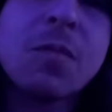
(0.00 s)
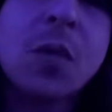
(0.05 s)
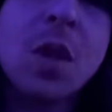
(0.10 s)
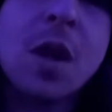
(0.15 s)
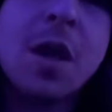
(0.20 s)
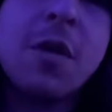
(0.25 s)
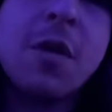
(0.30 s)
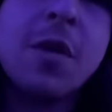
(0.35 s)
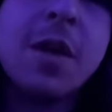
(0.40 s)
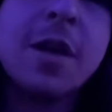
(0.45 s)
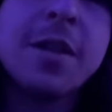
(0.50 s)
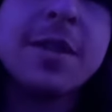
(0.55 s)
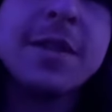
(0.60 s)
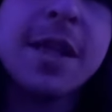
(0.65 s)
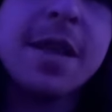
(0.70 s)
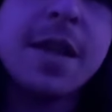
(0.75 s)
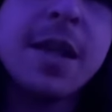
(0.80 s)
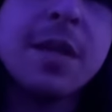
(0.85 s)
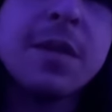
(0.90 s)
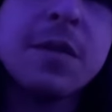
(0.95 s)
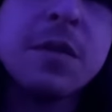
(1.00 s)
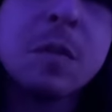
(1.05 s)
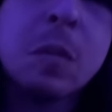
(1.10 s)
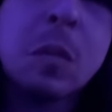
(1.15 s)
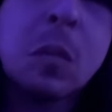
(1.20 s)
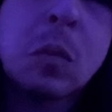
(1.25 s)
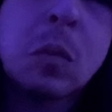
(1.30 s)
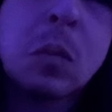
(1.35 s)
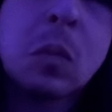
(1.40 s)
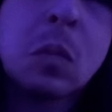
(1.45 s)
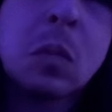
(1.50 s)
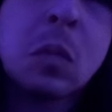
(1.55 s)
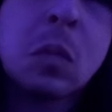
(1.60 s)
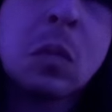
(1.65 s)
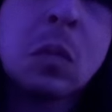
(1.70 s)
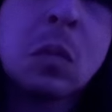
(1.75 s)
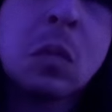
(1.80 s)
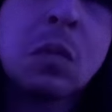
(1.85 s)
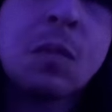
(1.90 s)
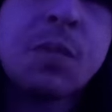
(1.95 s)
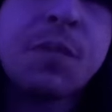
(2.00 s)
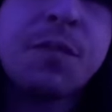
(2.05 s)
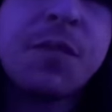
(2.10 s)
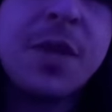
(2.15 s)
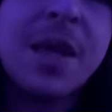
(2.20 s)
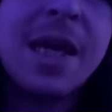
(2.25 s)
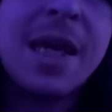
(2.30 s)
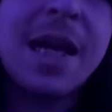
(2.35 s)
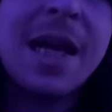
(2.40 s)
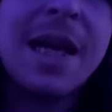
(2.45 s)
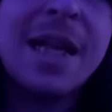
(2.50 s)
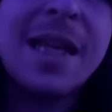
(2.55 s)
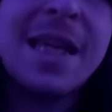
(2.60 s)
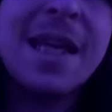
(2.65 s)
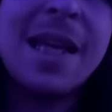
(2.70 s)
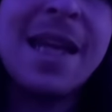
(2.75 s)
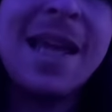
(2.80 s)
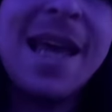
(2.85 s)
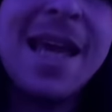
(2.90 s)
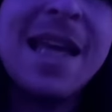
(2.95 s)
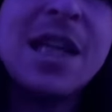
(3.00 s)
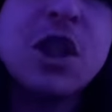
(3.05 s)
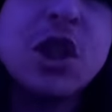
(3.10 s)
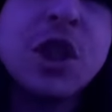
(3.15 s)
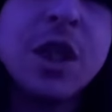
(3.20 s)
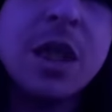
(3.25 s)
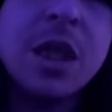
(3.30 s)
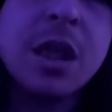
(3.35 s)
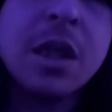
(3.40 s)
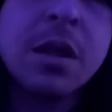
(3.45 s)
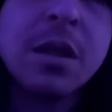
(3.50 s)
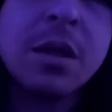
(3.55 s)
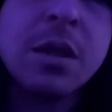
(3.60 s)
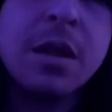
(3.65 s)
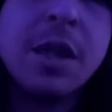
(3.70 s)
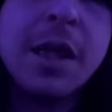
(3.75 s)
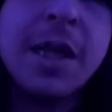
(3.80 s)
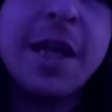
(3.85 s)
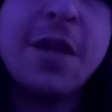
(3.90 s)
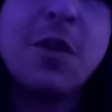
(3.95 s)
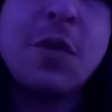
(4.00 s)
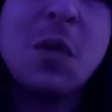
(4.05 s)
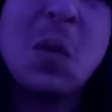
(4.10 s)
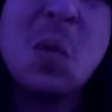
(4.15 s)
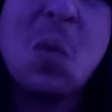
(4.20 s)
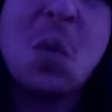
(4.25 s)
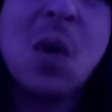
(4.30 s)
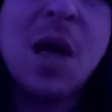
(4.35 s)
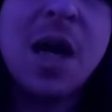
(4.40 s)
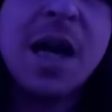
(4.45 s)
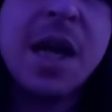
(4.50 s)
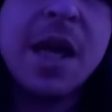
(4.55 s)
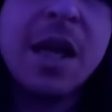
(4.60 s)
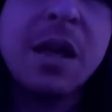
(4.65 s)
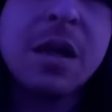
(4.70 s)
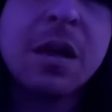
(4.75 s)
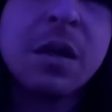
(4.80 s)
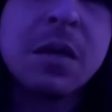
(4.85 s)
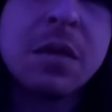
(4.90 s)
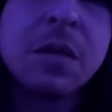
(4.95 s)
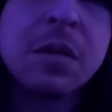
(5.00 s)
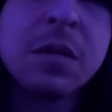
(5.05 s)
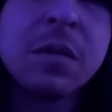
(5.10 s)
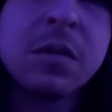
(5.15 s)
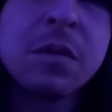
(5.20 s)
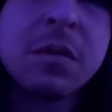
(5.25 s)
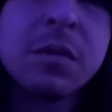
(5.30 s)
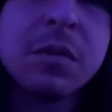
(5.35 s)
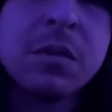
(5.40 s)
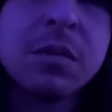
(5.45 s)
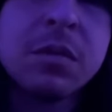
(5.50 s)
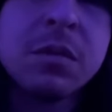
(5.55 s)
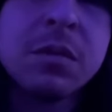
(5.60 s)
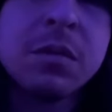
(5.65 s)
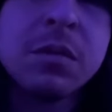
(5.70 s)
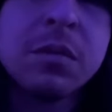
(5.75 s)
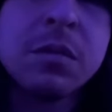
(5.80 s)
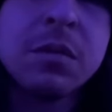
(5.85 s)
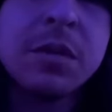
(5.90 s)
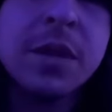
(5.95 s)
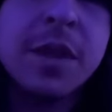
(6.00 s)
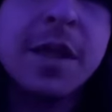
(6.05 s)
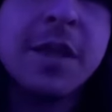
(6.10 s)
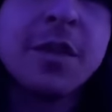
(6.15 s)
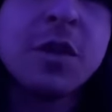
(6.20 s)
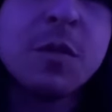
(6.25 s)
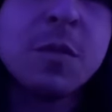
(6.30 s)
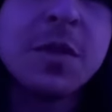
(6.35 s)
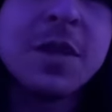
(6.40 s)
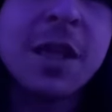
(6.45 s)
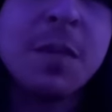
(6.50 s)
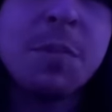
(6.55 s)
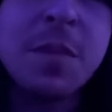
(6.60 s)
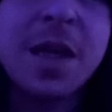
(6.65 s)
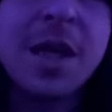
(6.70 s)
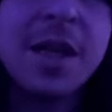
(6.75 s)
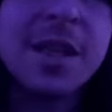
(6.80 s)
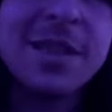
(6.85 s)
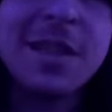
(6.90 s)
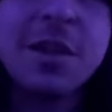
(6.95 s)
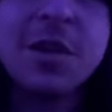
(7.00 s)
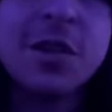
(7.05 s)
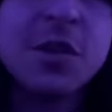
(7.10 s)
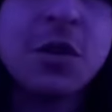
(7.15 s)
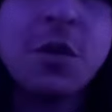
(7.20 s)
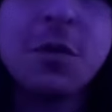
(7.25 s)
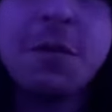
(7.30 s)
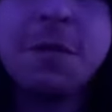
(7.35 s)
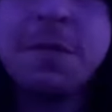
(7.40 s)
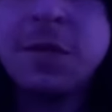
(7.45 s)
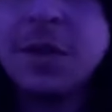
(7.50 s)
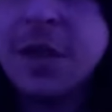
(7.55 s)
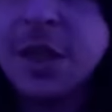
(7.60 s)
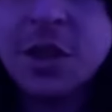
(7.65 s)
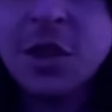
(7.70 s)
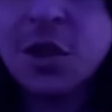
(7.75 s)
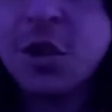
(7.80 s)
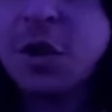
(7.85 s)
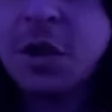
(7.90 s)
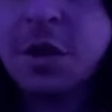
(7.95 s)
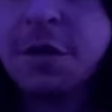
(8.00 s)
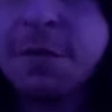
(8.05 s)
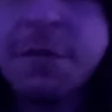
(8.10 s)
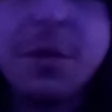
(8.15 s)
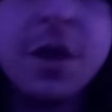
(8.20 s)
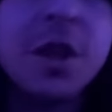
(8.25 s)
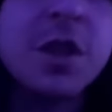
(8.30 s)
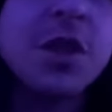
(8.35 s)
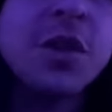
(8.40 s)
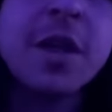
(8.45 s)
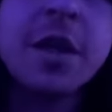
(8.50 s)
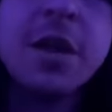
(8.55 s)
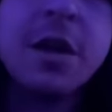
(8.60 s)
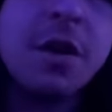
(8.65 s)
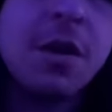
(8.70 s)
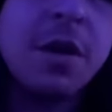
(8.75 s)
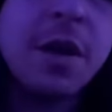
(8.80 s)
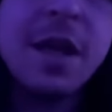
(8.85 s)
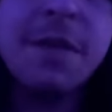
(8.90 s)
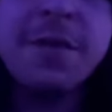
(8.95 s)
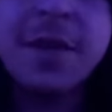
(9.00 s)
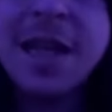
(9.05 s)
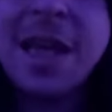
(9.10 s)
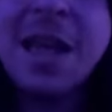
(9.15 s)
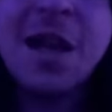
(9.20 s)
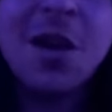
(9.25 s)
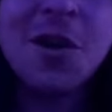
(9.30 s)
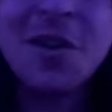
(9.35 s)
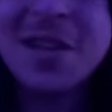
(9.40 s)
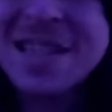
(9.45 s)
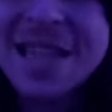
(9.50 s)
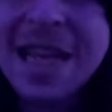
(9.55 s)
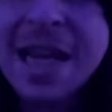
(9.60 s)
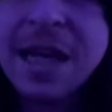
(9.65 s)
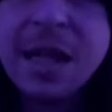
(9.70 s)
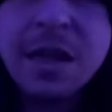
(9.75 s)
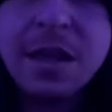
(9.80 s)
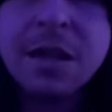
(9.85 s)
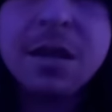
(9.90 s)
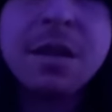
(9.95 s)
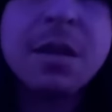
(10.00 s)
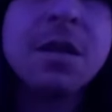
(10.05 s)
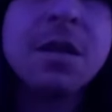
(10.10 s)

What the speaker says: I don't know how to say this. They kind of get edgy, and I don't know why. It's almost like because they're so flustered or frustrated or even irritated